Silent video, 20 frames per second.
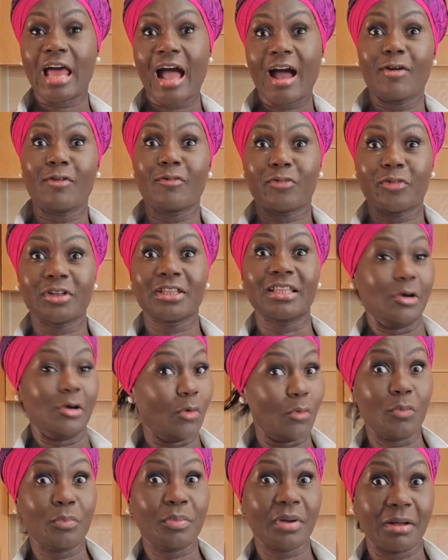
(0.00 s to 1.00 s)
out for the
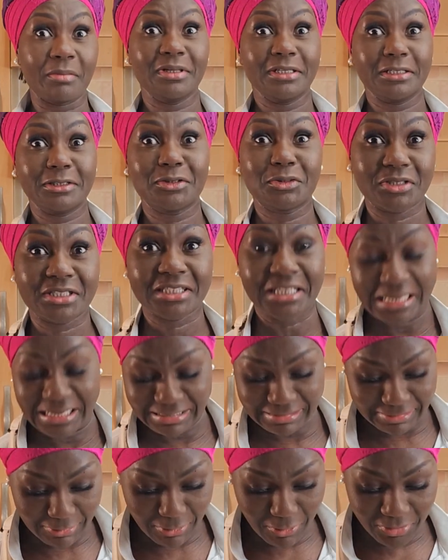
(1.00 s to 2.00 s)
whole public to
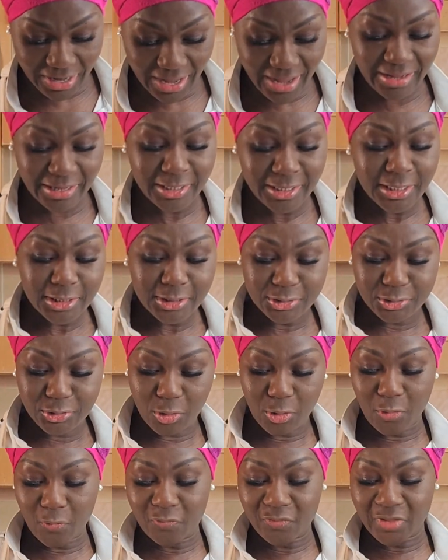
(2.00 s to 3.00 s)
see. Okay, so